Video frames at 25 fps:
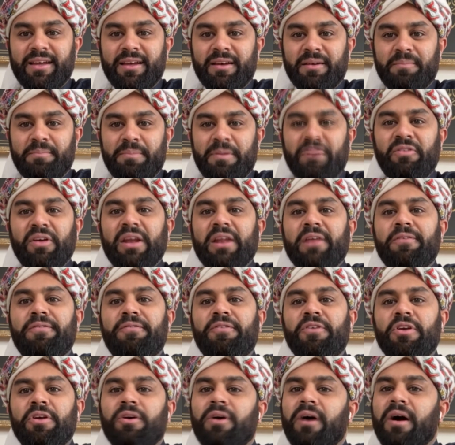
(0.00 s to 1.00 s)
But very
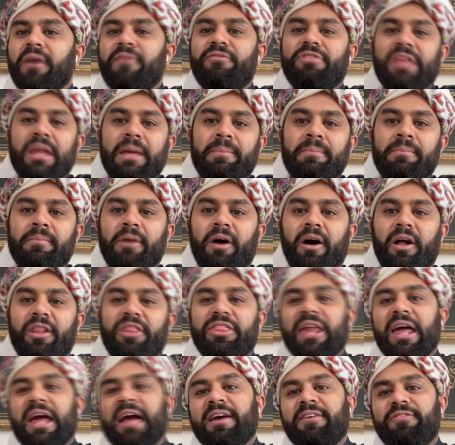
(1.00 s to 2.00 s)
few of them are
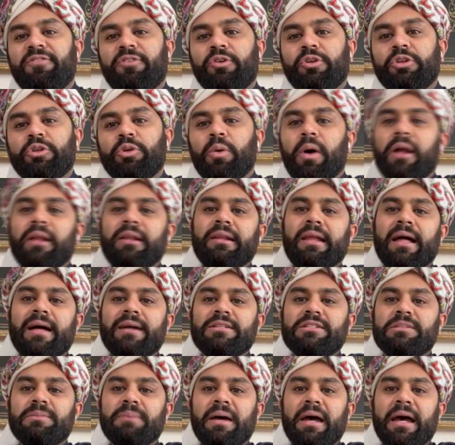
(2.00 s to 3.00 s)
thankful to Allah
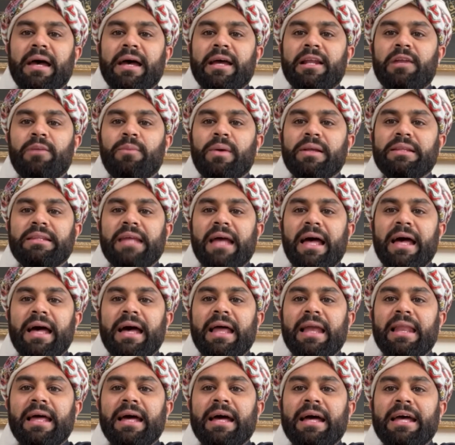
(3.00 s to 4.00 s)
subhanahu wa
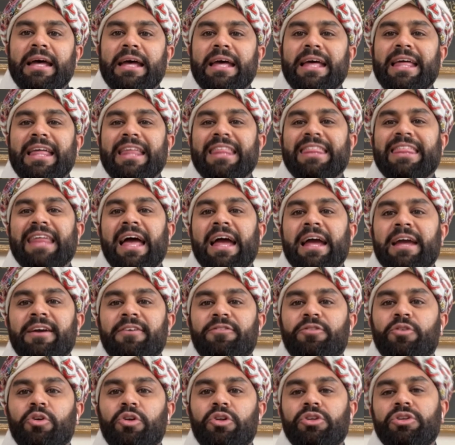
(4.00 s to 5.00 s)
ta'ala,
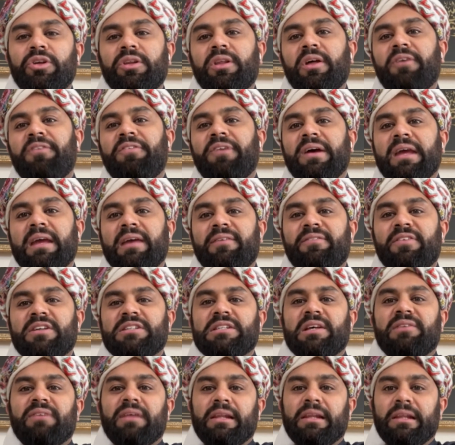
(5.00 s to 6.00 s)
thankful to the favors
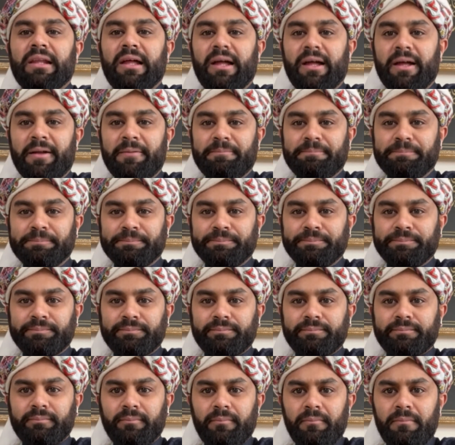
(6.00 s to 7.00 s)
of Allah.
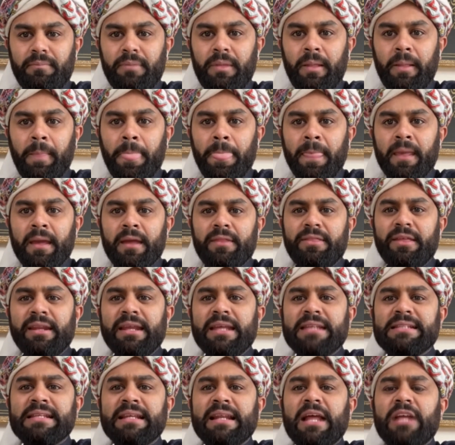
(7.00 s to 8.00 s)
The
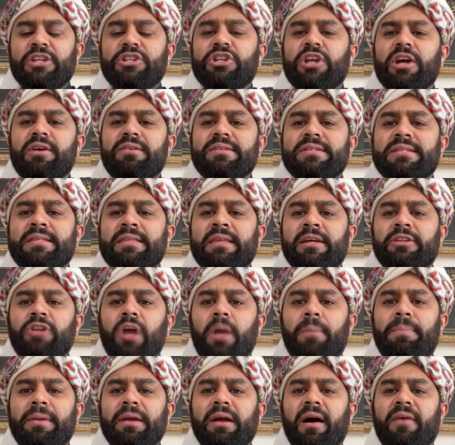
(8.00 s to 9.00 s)
reason I chose the
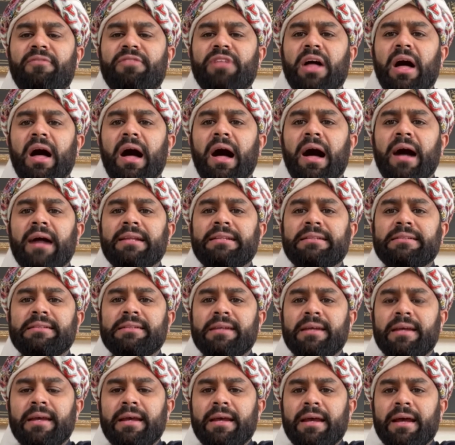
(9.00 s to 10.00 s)
topic of the heart
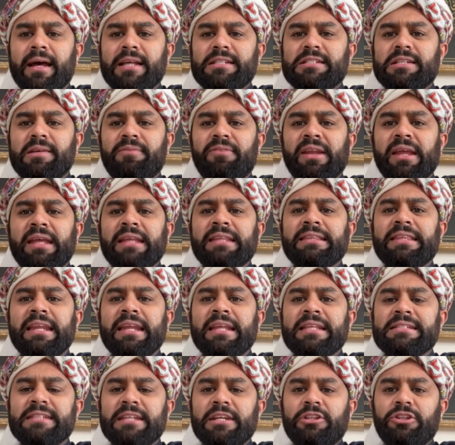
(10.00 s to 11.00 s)
as a very
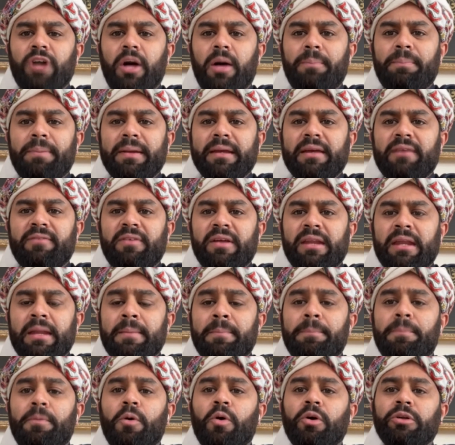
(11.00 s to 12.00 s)
intrinsic topic, a very
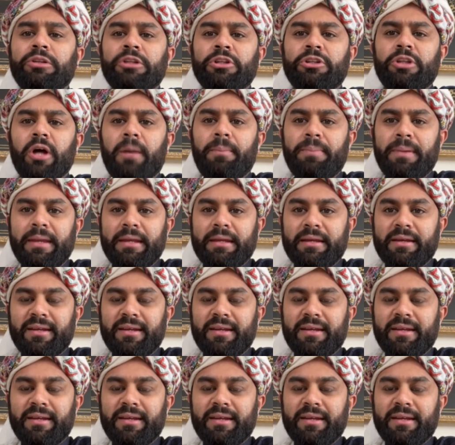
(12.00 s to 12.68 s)
important topic.